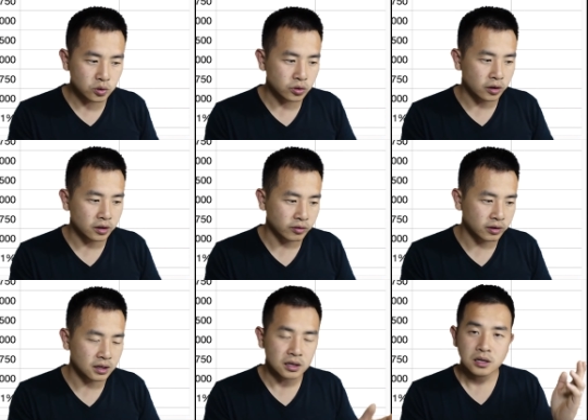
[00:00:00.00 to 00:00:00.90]

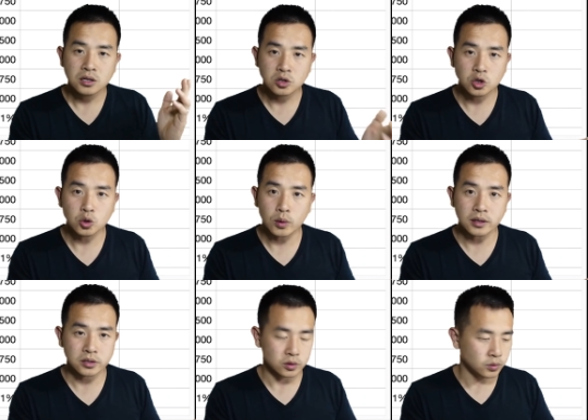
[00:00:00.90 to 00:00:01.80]
thirty-three thousand two
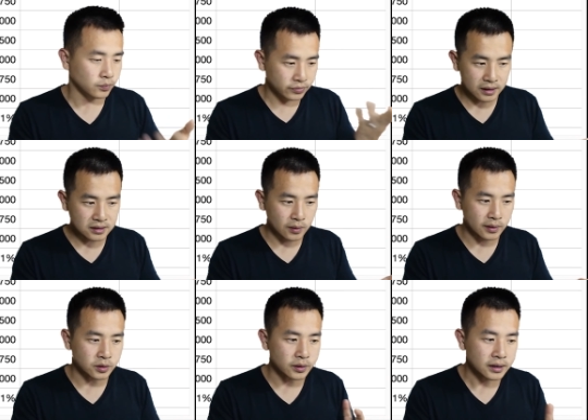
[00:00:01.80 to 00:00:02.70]
hundred twelve. That's how
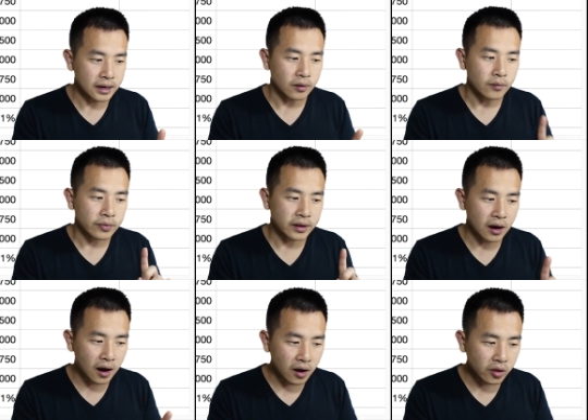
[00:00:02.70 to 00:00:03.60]
I do it. Now, the
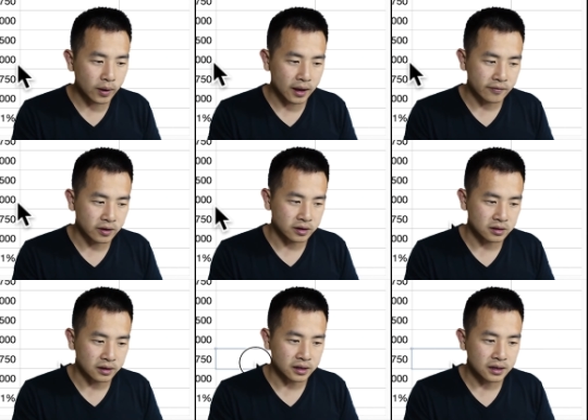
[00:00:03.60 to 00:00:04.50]
other way I could have
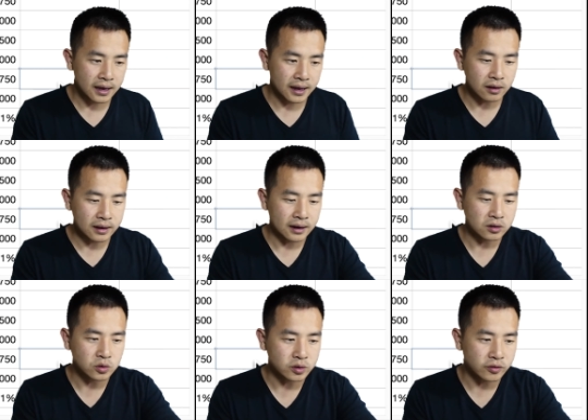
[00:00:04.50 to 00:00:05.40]
done it, and I'll, and
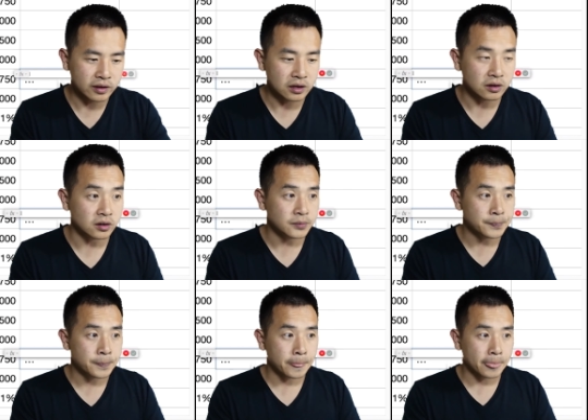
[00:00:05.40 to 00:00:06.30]
I'll do it over here.
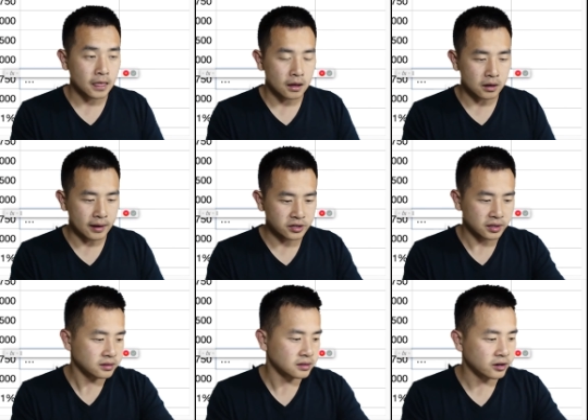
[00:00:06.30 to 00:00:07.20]
Uh,
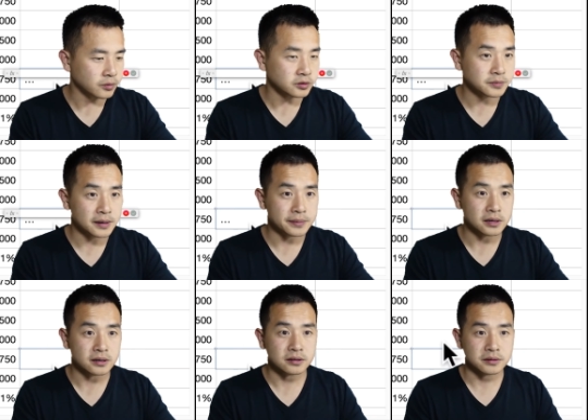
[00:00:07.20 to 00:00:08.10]
actually, that's a terrible spot
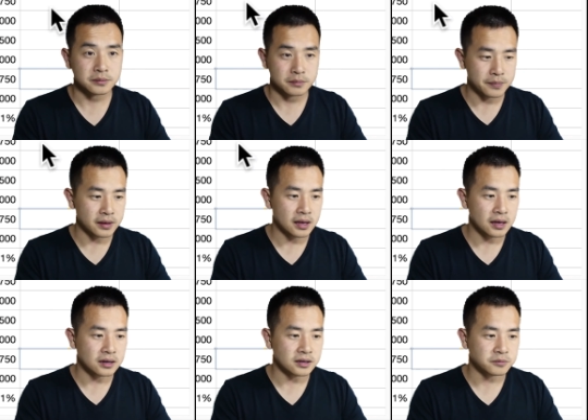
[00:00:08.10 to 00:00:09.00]
because my big
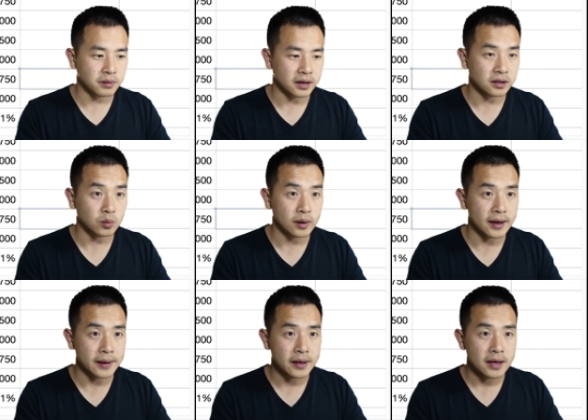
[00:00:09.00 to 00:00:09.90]
head is blocking the
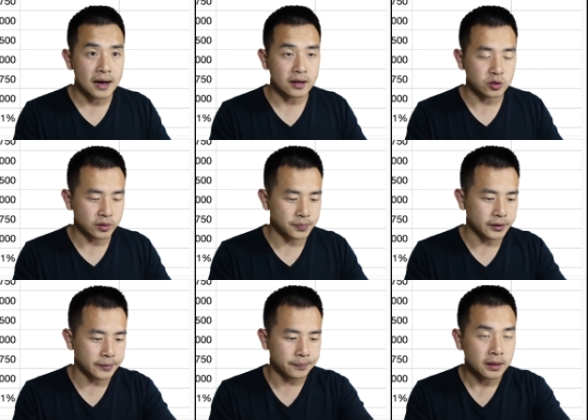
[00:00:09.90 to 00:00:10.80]
way. I'll do it up
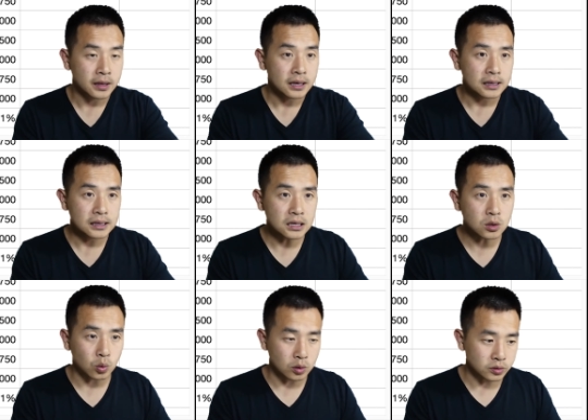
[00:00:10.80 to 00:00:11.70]
here.
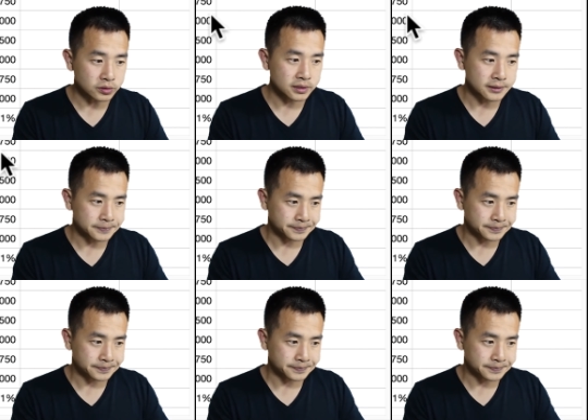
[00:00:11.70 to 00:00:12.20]
Equals